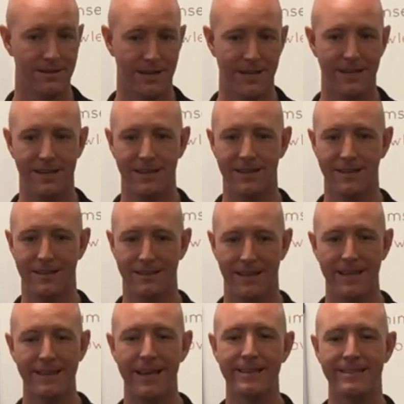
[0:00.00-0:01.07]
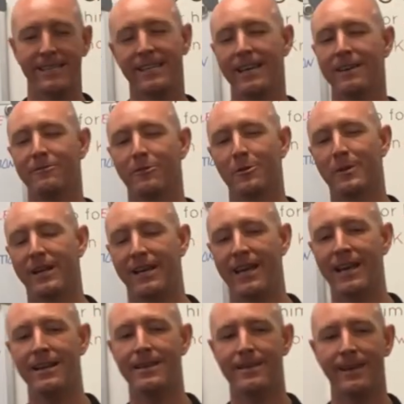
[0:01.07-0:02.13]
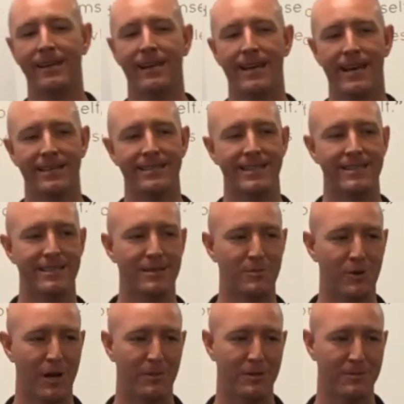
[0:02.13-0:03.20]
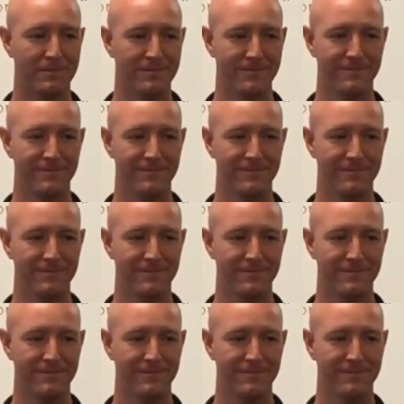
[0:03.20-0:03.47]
Right? Let that sink in for a minute. Anything in excess is a problem.